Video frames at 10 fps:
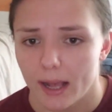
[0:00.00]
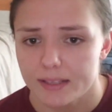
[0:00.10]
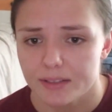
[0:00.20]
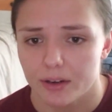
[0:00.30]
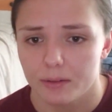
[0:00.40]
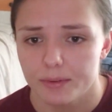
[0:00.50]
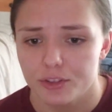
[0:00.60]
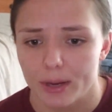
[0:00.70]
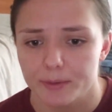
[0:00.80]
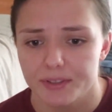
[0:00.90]
I started with
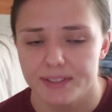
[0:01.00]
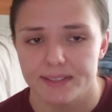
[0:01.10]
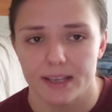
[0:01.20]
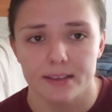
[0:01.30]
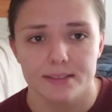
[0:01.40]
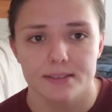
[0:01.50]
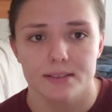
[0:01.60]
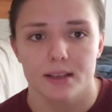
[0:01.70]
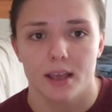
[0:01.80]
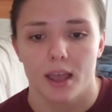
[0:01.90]
chapter 6